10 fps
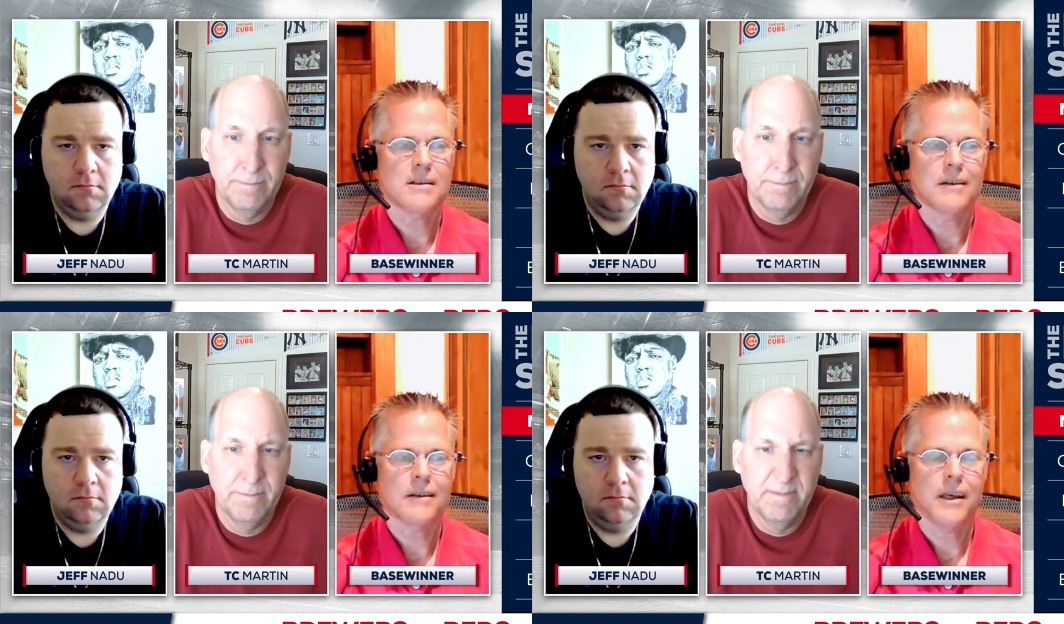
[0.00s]

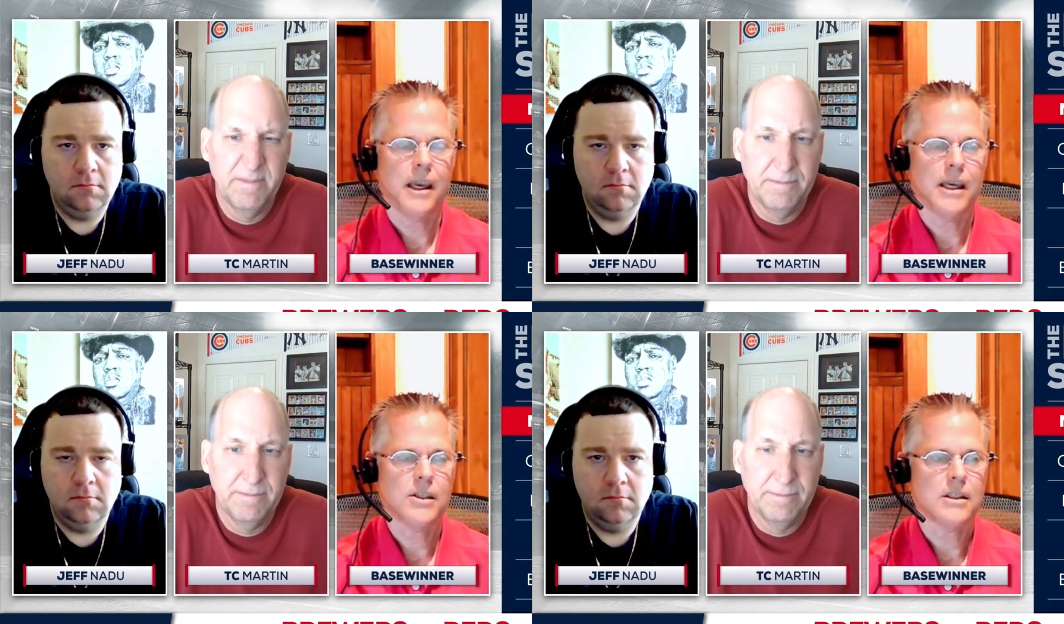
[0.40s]
Speaker 1: His
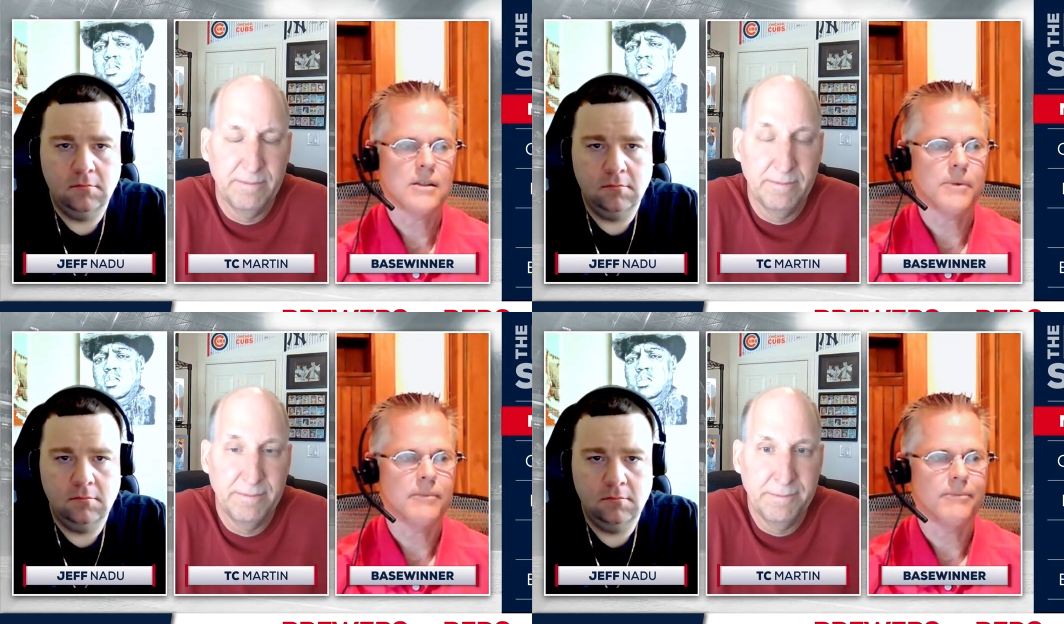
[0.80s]

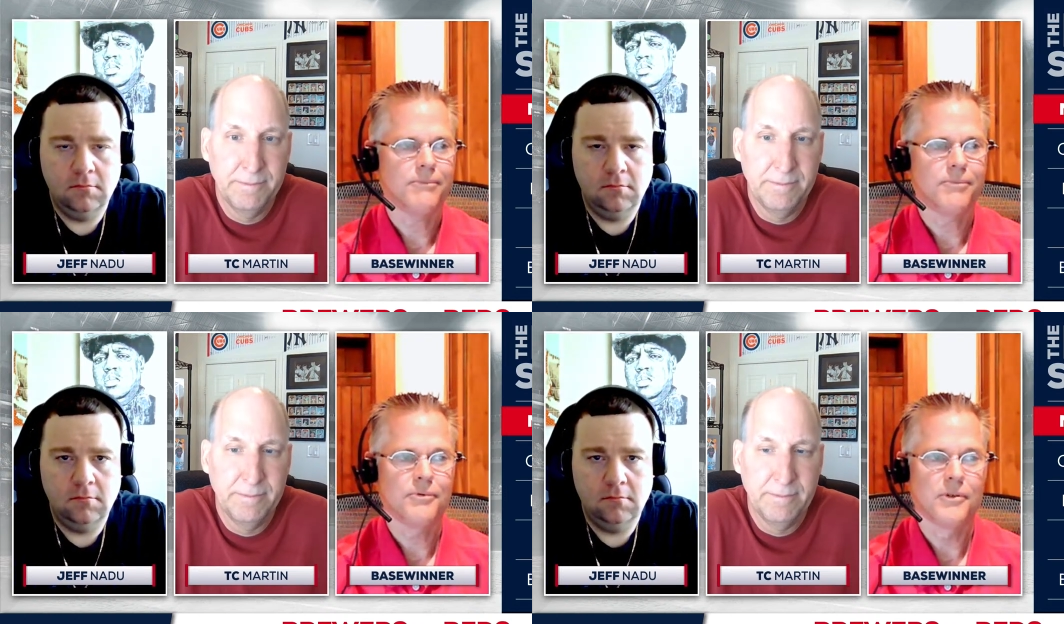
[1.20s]
location's been
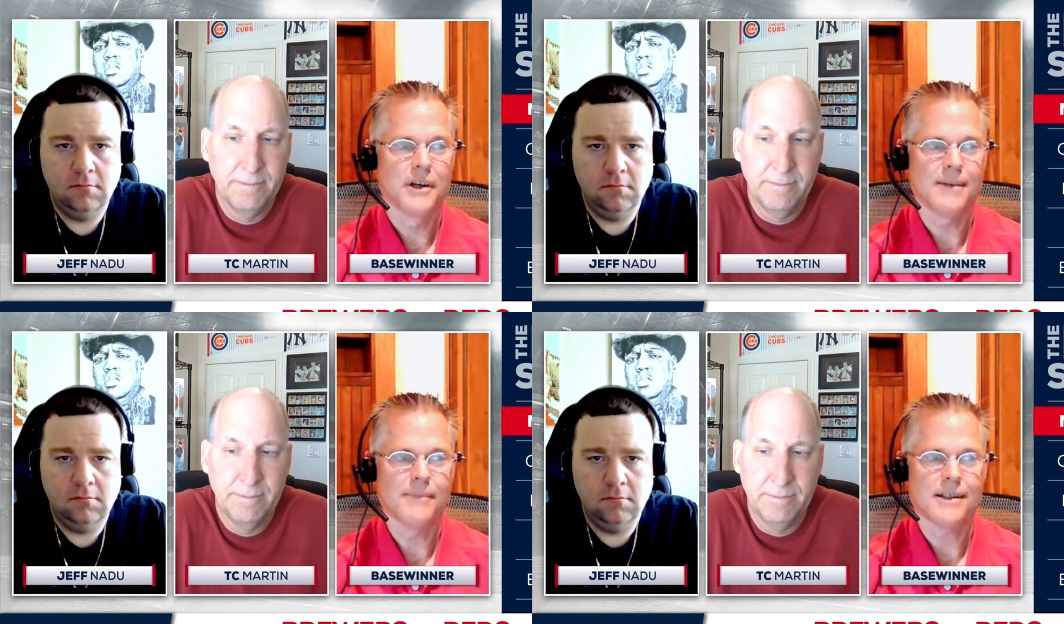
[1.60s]

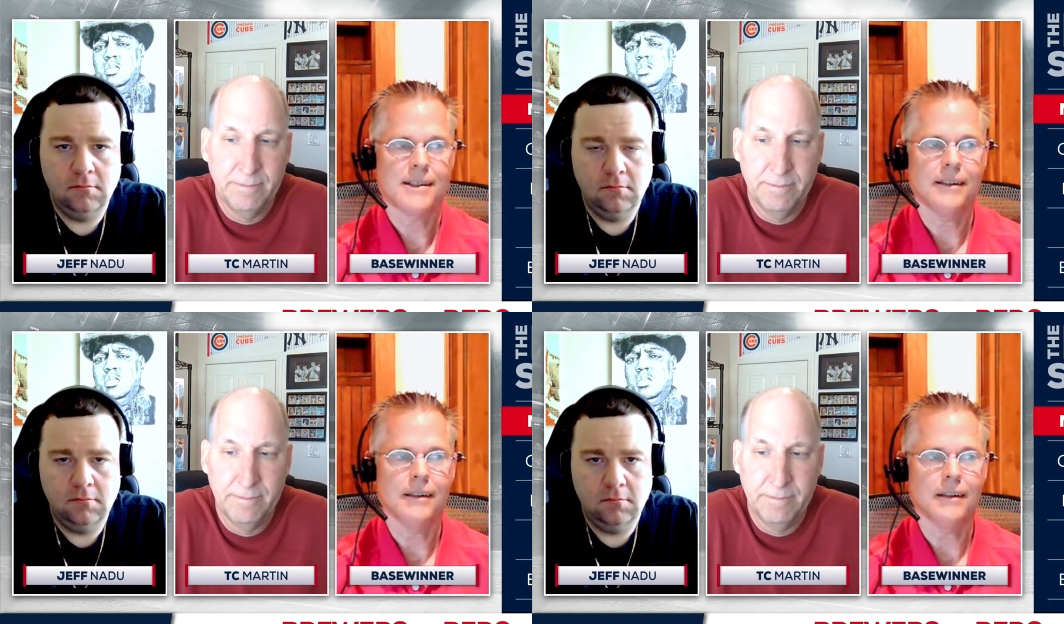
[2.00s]
pretty
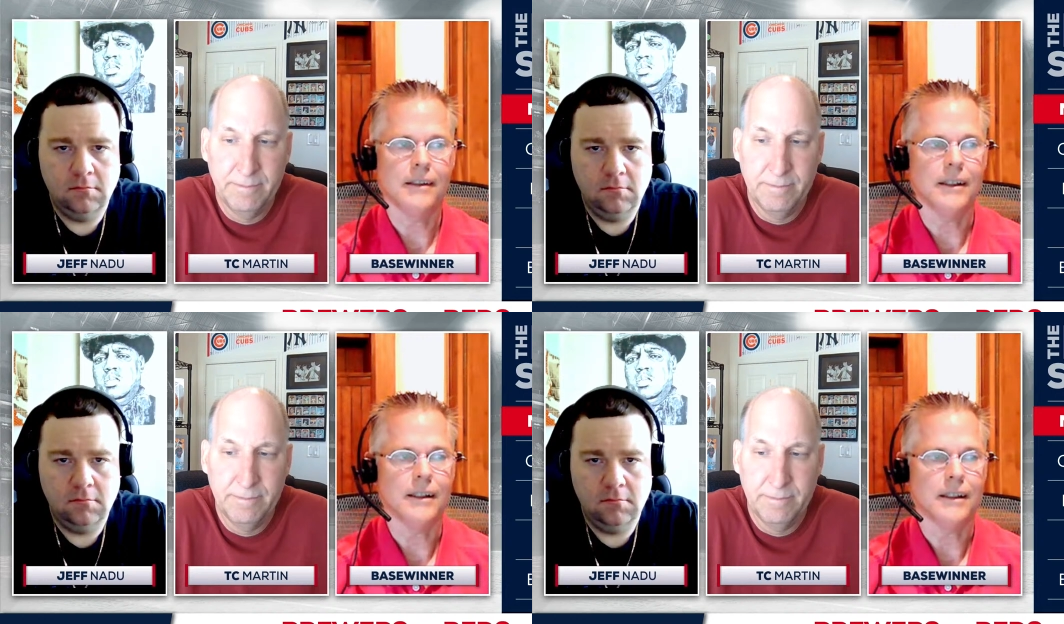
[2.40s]
much
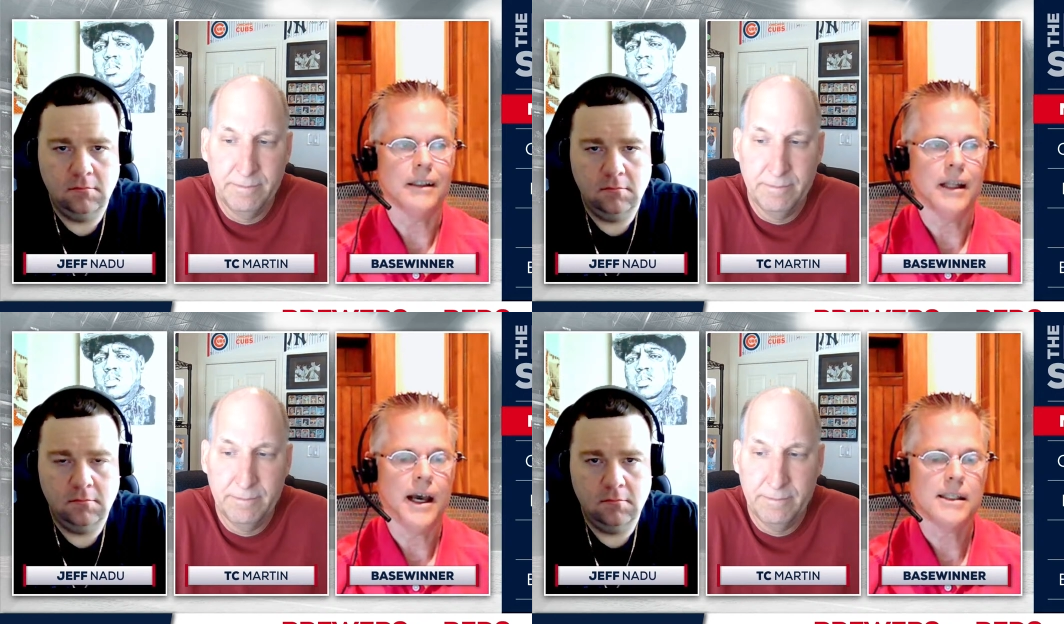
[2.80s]
elite
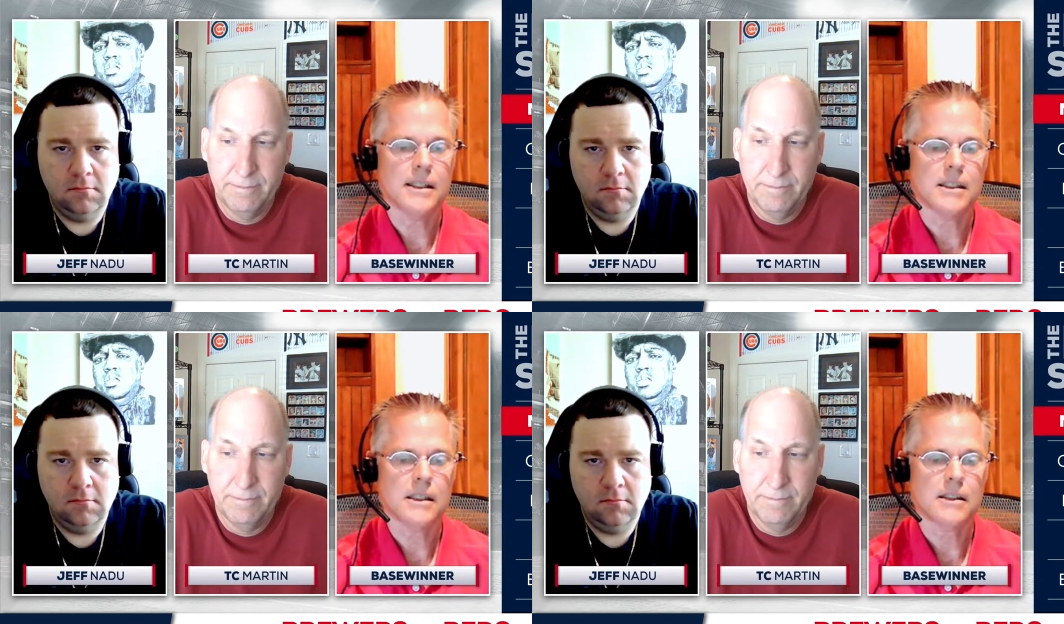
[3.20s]
at
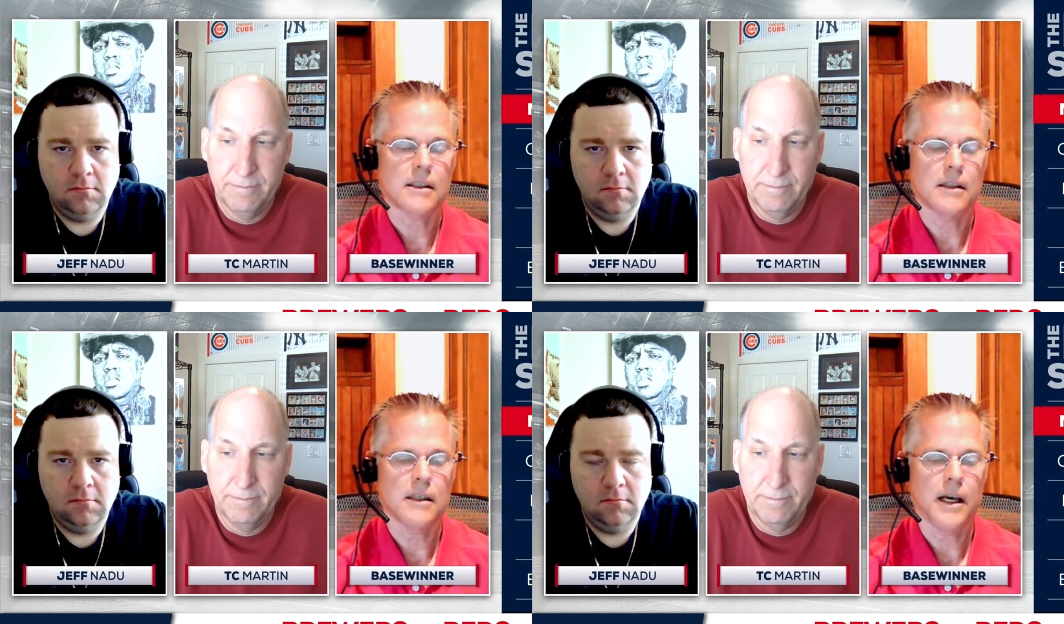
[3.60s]
96
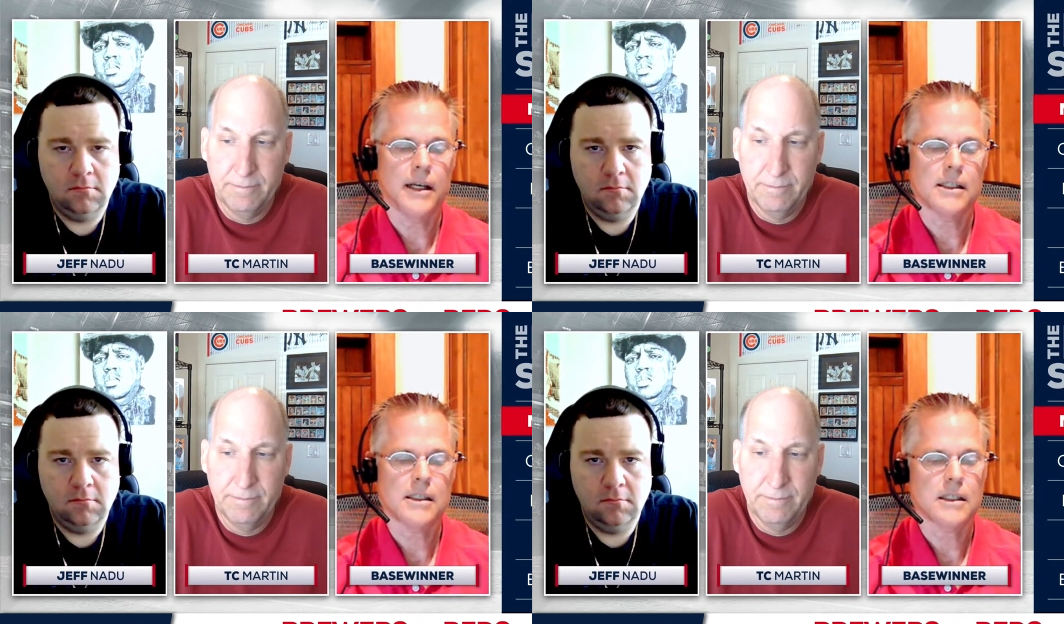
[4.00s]
in the
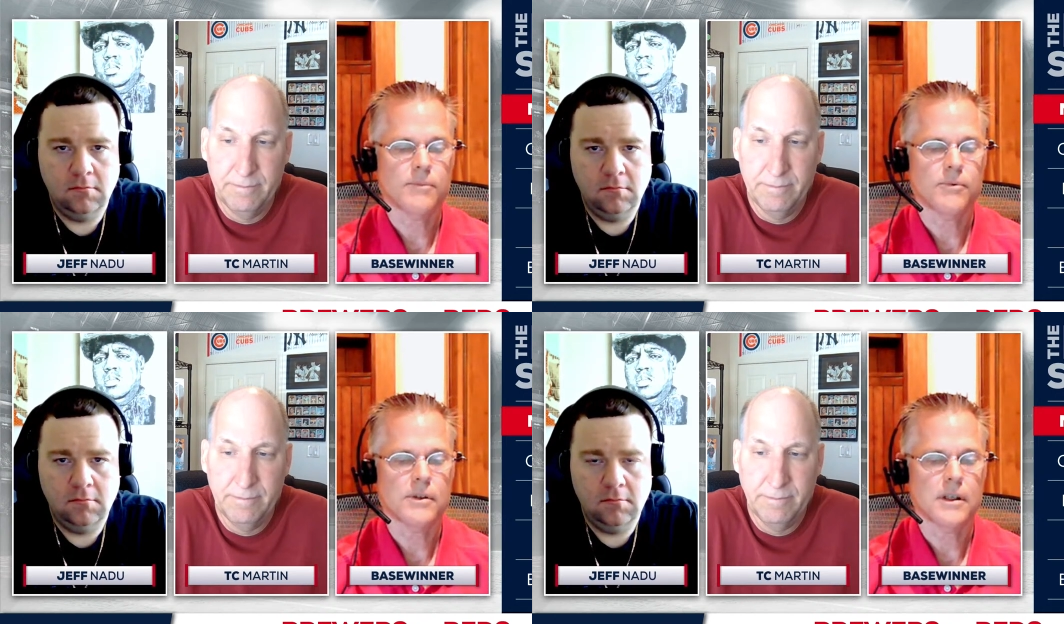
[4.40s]

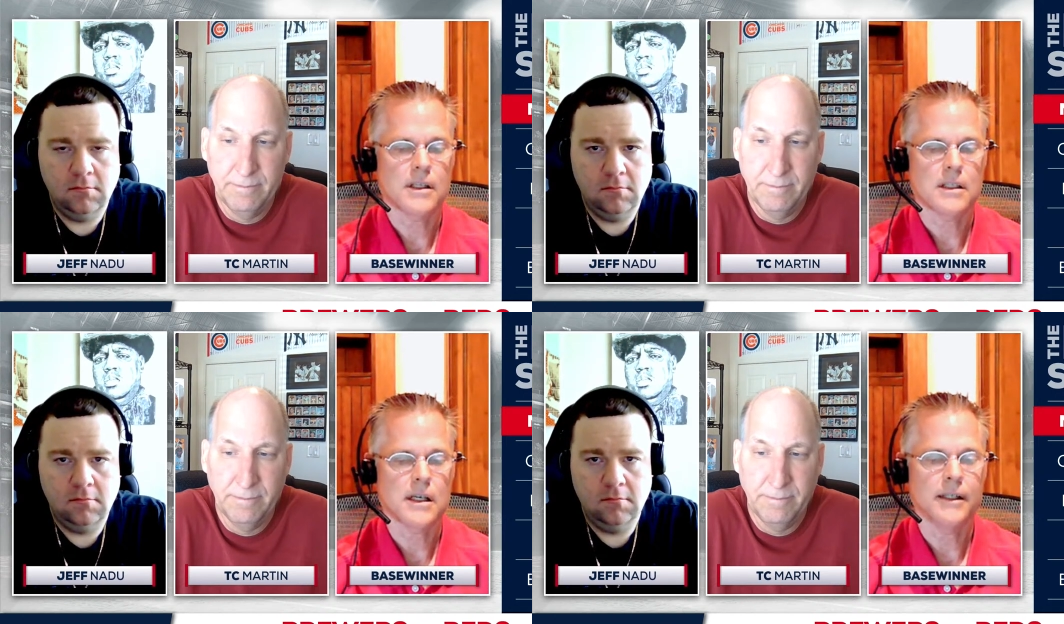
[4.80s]
96th
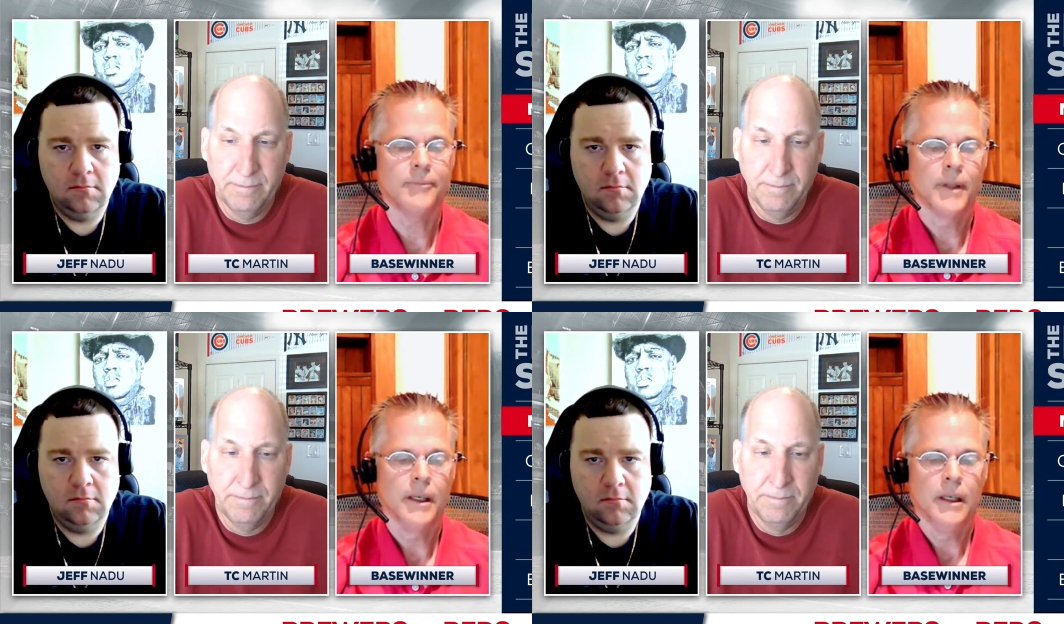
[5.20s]

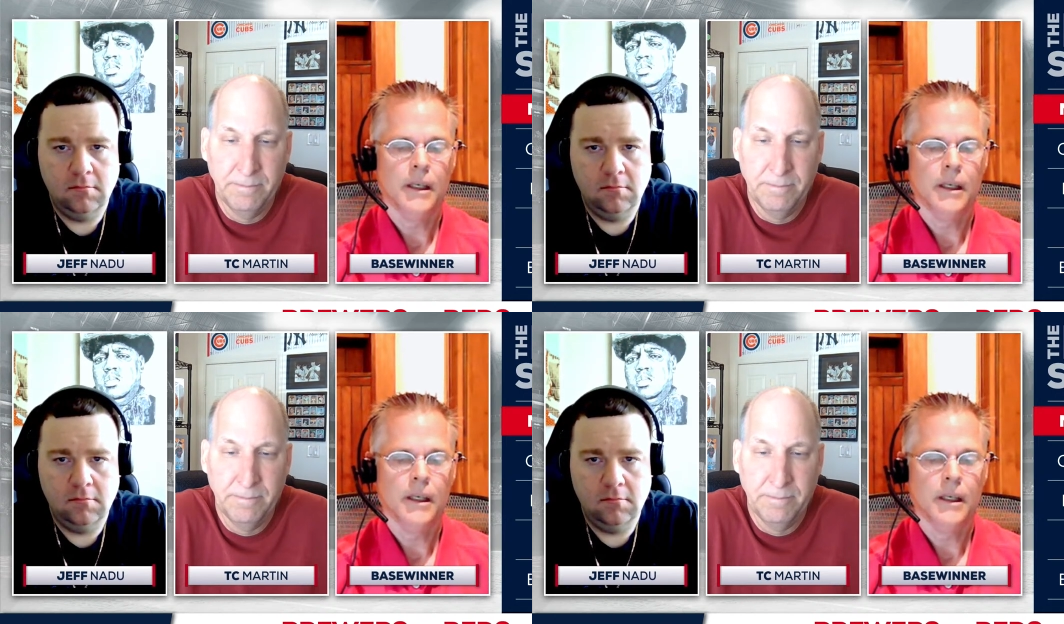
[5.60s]
percentile.